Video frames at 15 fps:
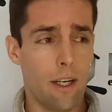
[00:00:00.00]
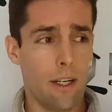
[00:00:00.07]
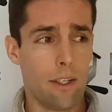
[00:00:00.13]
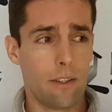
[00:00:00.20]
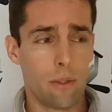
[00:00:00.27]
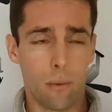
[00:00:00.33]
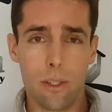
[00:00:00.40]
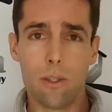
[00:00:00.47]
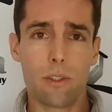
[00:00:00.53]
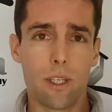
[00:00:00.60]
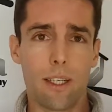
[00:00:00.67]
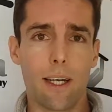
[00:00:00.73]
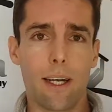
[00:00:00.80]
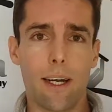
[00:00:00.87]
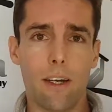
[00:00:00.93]
So when you
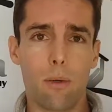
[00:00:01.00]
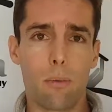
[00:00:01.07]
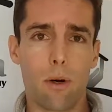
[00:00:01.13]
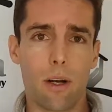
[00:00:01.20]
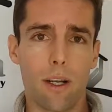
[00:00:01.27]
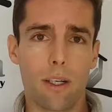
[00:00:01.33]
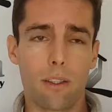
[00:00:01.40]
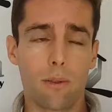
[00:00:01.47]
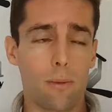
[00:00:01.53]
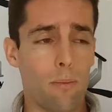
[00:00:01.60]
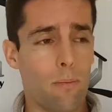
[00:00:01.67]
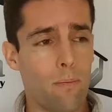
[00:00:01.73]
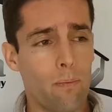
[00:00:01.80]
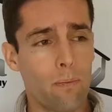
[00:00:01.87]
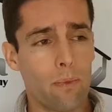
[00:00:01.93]
send out 100 products,
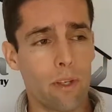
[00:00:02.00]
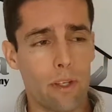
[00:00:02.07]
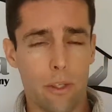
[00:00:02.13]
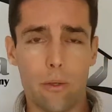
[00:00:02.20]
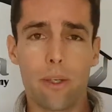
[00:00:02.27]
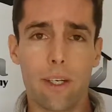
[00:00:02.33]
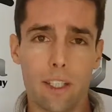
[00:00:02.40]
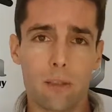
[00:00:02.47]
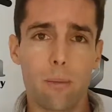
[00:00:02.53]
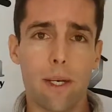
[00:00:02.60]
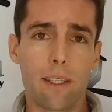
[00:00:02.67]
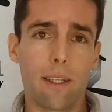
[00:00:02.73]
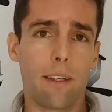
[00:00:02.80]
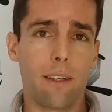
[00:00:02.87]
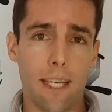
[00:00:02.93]
you can
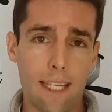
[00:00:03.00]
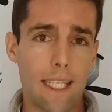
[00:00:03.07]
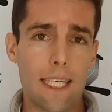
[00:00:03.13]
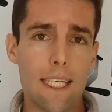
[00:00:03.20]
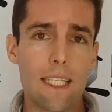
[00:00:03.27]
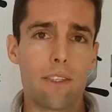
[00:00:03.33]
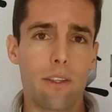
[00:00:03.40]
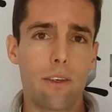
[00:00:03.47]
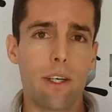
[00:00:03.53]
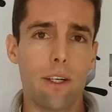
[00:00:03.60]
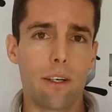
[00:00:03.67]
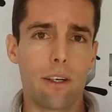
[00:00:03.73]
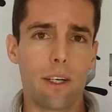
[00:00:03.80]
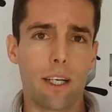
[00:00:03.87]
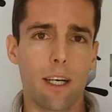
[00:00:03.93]
expect that at least 3
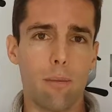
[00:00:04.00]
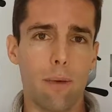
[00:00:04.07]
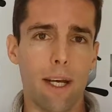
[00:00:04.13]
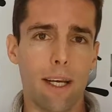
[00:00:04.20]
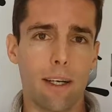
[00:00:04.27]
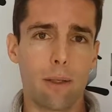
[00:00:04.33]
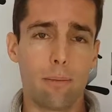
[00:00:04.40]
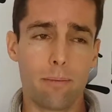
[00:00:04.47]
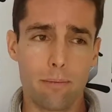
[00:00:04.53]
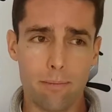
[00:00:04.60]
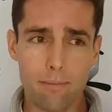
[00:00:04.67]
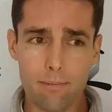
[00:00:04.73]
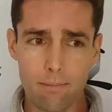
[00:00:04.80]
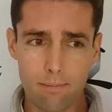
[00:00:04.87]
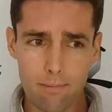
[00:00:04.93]
are going to come back.
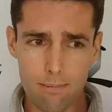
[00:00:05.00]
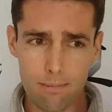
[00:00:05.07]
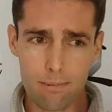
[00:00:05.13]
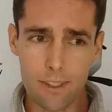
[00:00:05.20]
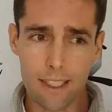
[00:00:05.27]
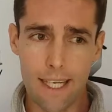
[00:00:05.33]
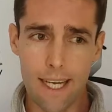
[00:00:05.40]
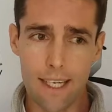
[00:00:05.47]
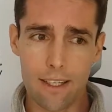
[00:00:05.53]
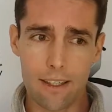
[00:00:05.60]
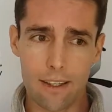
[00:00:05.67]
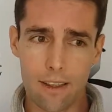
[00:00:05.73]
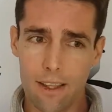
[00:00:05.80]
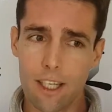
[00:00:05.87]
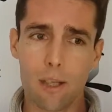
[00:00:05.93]

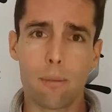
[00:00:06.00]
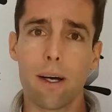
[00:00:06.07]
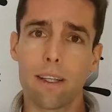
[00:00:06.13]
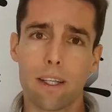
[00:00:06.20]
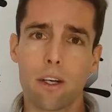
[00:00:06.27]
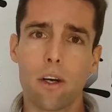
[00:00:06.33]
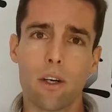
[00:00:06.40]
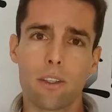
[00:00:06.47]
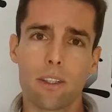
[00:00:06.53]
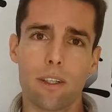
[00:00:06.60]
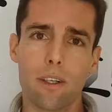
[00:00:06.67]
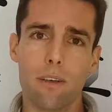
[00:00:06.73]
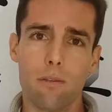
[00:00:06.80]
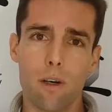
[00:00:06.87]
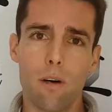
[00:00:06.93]
And think about the costs that
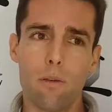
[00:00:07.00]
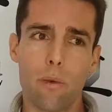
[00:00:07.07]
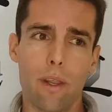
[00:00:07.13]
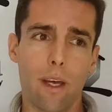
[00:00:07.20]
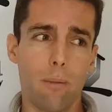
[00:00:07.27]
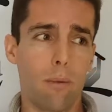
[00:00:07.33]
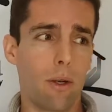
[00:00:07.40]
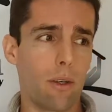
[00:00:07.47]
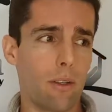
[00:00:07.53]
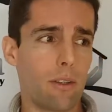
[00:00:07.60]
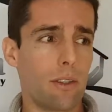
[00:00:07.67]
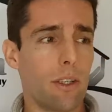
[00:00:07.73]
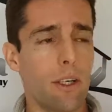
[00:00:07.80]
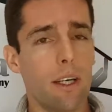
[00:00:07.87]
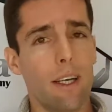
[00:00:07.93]
are involved with that,
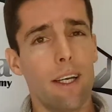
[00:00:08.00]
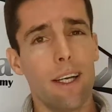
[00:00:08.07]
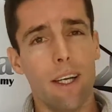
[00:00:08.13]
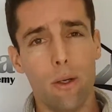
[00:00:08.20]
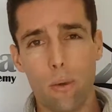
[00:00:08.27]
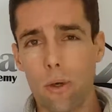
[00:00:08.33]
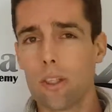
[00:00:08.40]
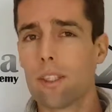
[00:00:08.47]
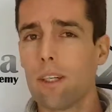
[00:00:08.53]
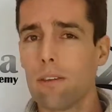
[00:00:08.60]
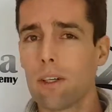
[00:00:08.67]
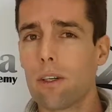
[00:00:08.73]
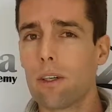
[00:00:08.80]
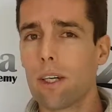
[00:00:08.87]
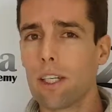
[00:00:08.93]
because in order to give a
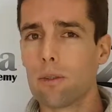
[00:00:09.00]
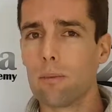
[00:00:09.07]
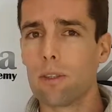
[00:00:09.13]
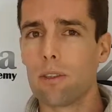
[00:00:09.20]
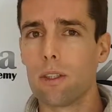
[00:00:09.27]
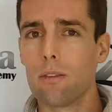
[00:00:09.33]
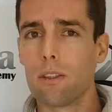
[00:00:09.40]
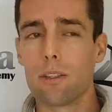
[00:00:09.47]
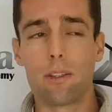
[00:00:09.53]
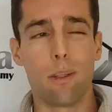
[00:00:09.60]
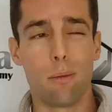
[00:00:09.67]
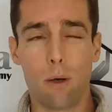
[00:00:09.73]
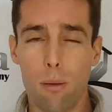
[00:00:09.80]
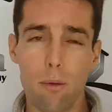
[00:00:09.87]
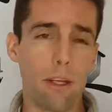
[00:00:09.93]
good customer service, you're
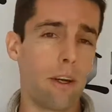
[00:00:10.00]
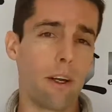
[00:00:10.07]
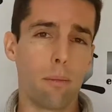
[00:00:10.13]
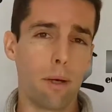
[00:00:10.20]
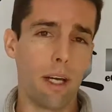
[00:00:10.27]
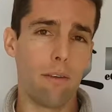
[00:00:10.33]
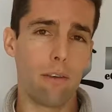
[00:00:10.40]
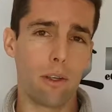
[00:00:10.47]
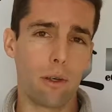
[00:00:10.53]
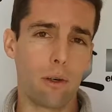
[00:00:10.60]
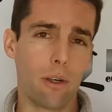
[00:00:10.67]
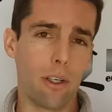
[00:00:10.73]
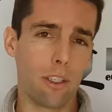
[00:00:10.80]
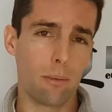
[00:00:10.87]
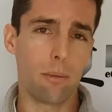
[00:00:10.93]
probably going to pay for the
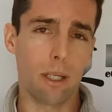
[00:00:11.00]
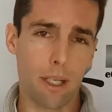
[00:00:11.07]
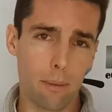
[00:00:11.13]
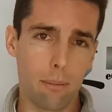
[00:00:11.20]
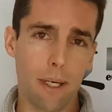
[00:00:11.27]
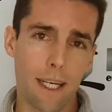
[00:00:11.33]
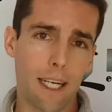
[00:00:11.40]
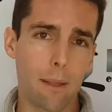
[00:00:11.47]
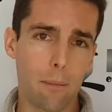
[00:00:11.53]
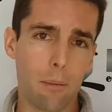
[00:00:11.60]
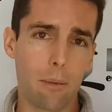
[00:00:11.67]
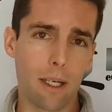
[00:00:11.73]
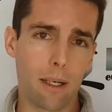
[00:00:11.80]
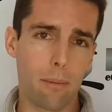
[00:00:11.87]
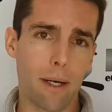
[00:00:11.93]
courier to pick it up and
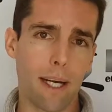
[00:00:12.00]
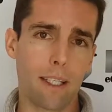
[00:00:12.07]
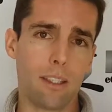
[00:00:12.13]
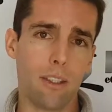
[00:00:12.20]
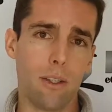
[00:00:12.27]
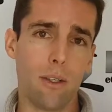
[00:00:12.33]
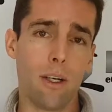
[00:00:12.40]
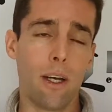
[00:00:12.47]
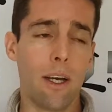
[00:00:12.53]
bring it back to you.